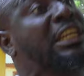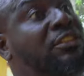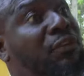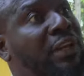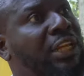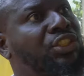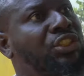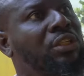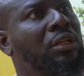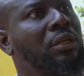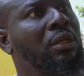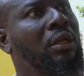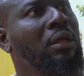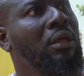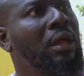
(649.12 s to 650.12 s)
this village.
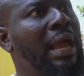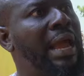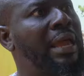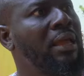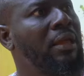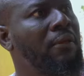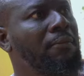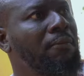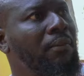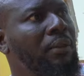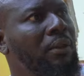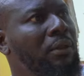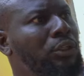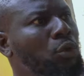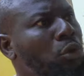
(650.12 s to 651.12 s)
Eh?
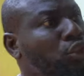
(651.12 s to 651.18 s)
You